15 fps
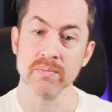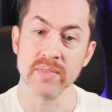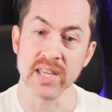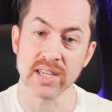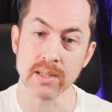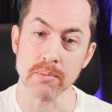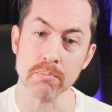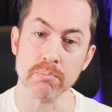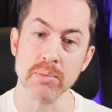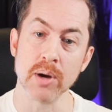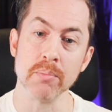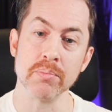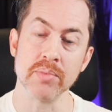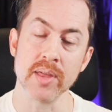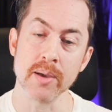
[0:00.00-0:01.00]
they can
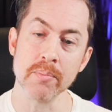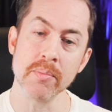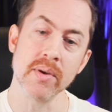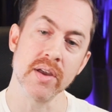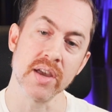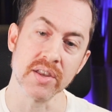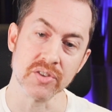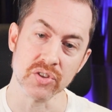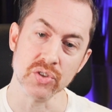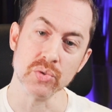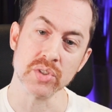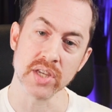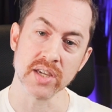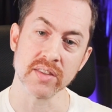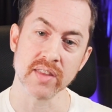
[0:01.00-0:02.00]
bump them and
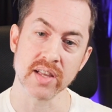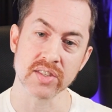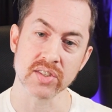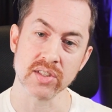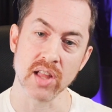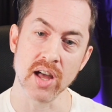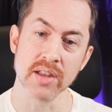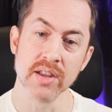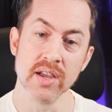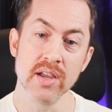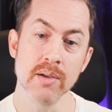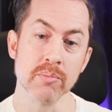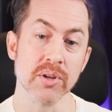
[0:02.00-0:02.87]
you take that slot.